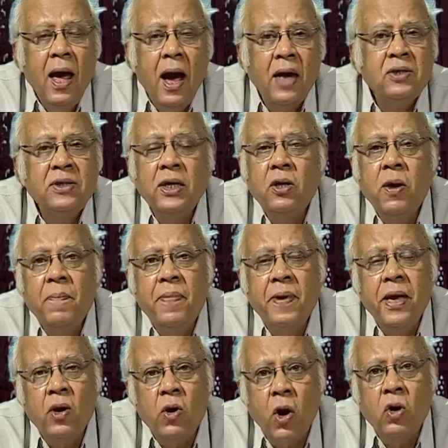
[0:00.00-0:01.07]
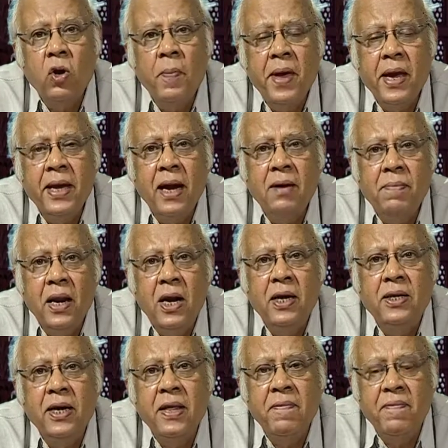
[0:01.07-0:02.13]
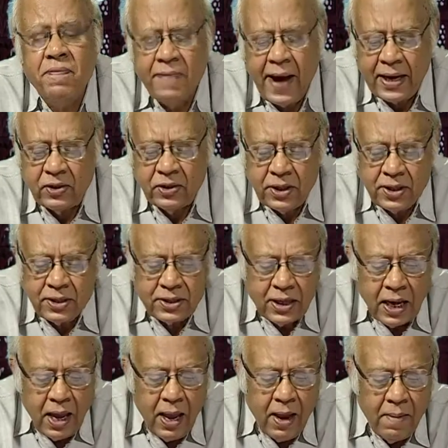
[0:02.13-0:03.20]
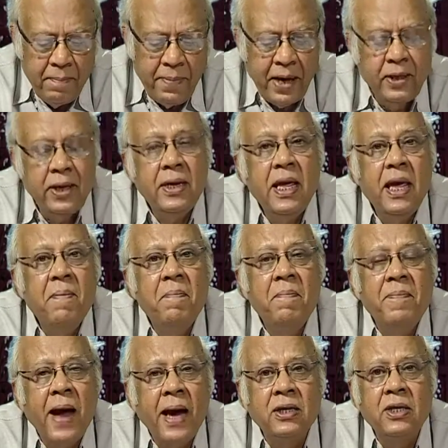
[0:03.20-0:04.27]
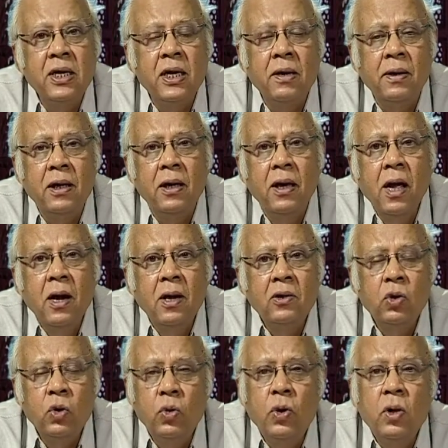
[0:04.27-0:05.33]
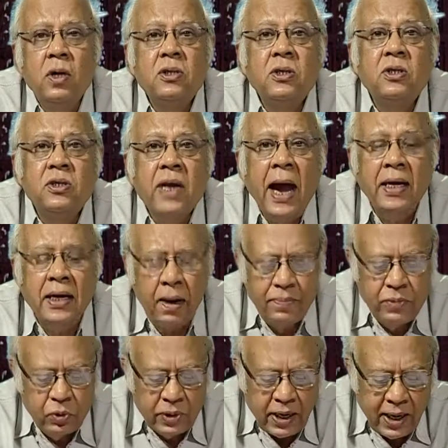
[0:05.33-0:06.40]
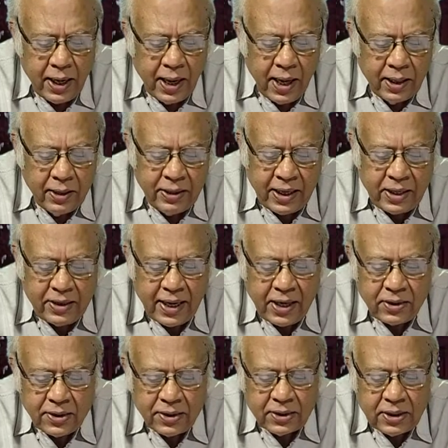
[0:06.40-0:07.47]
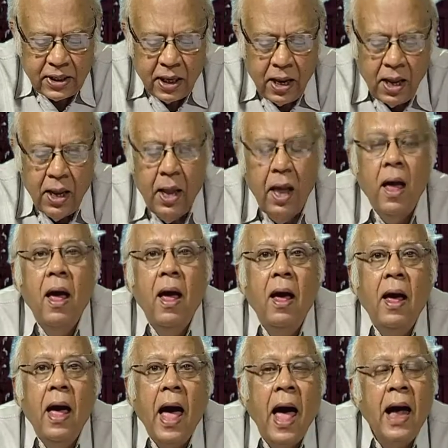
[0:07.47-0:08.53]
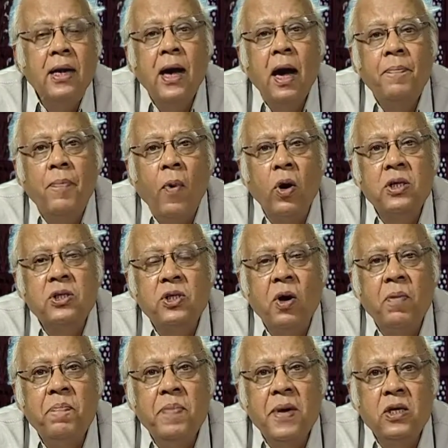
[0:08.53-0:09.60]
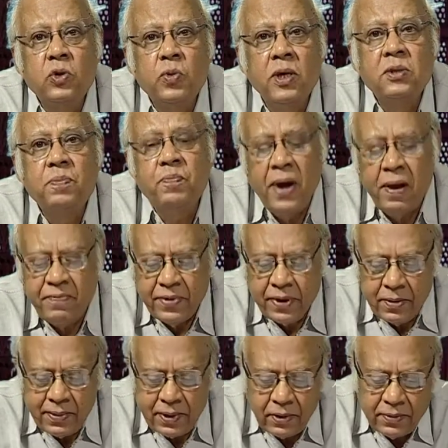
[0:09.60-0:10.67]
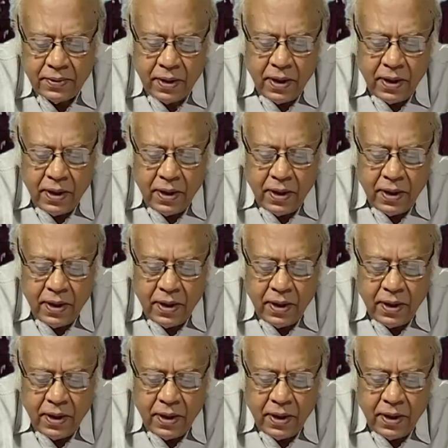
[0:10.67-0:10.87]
a set of economic and military factors made it impractical to stand up to the dictators. And a policy of peace was preferable.